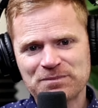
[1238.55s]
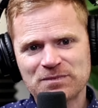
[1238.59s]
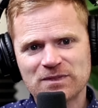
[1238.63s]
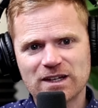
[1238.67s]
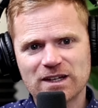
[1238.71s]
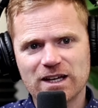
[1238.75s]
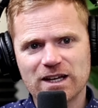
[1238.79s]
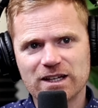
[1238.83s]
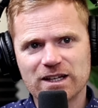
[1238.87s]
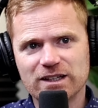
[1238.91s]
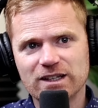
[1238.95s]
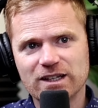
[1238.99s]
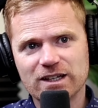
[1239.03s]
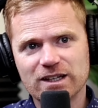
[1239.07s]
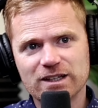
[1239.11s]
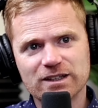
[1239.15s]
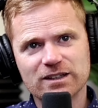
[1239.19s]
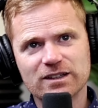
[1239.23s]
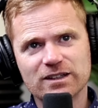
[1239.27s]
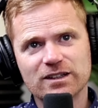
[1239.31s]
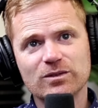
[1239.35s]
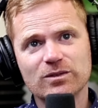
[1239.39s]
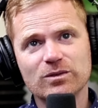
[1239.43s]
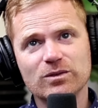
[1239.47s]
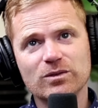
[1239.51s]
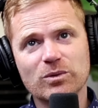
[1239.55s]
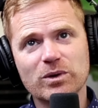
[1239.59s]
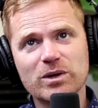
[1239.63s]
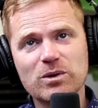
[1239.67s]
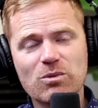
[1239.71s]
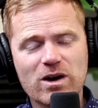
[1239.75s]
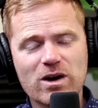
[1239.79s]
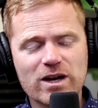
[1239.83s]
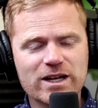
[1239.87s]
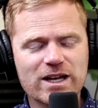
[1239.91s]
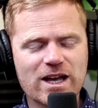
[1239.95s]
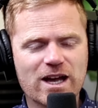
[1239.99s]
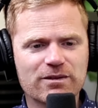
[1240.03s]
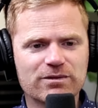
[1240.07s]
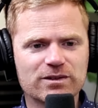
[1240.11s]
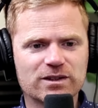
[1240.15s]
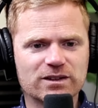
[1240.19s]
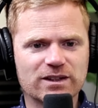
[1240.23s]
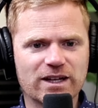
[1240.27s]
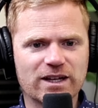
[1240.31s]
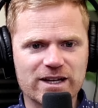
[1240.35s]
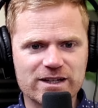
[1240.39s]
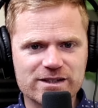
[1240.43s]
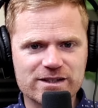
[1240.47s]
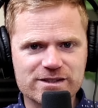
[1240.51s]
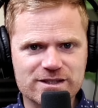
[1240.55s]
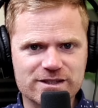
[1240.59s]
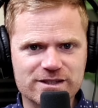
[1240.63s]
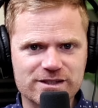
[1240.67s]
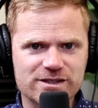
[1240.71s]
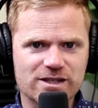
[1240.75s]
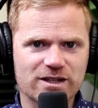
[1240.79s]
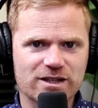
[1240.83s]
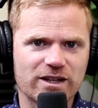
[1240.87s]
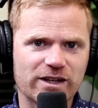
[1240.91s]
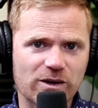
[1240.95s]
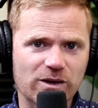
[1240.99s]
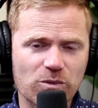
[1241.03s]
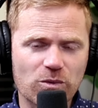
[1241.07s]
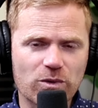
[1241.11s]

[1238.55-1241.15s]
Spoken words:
and we want to have a lens into like,